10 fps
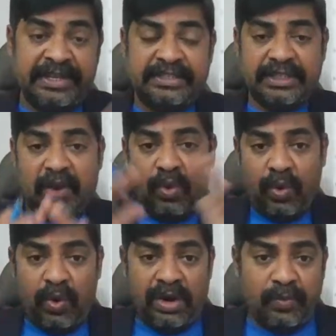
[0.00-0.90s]
So the
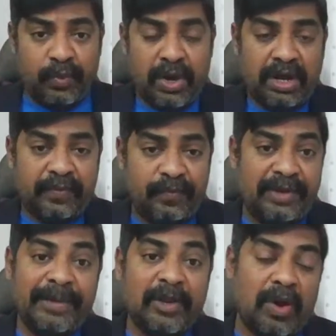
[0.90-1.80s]
whole work will
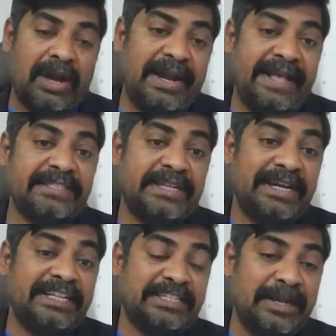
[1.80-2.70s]
be called as
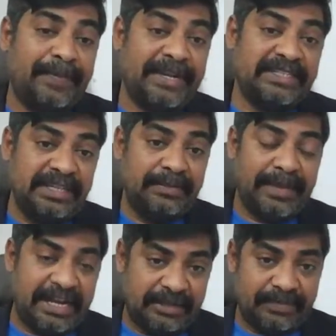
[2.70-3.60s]
discrepancy
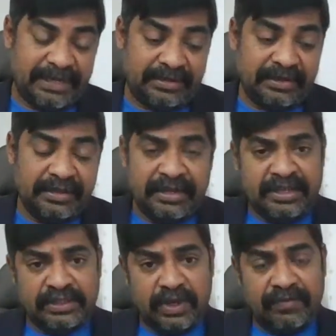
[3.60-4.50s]
management.
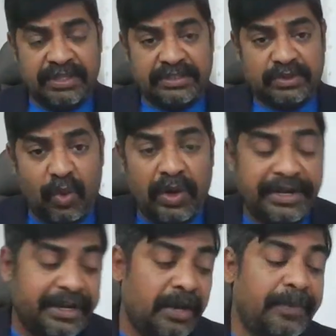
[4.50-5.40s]
So now this whole
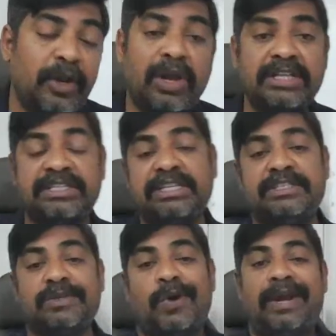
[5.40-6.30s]
terminology
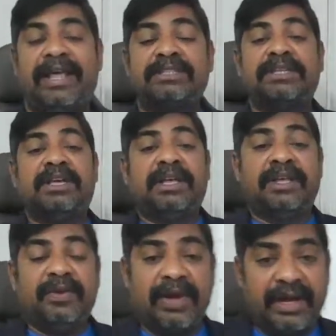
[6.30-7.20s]
is called as
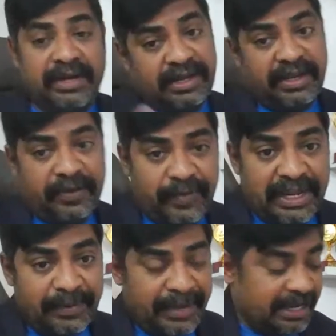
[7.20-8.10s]
your
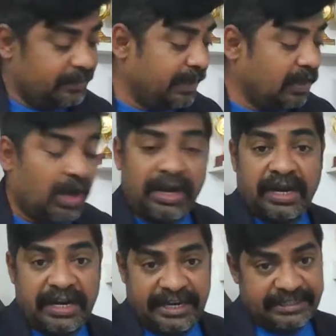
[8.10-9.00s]
query management
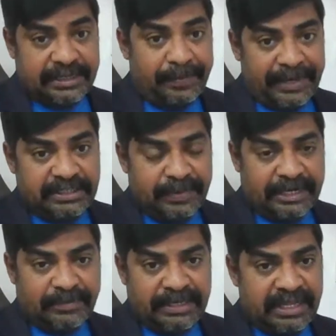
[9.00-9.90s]
or discrepancy
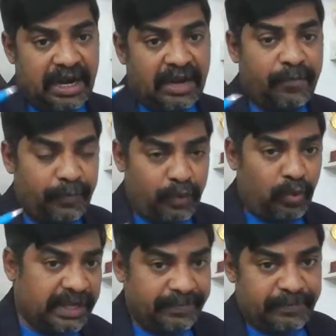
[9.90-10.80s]
management. There are
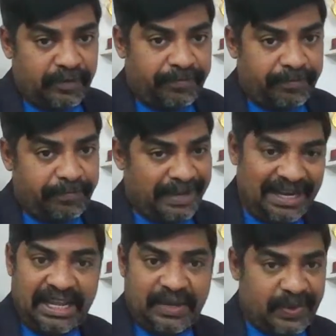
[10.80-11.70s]
two types of
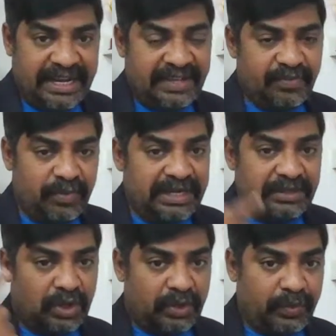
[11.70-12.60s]
mainly queries. One
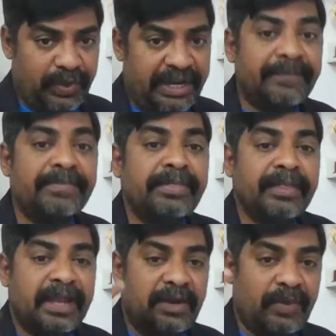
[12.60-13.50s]
is auto query
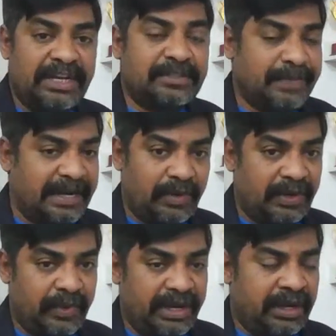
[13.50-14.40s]
and one is manual
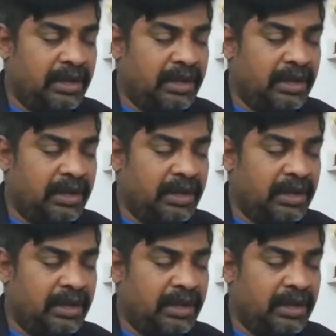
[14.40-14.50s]
query.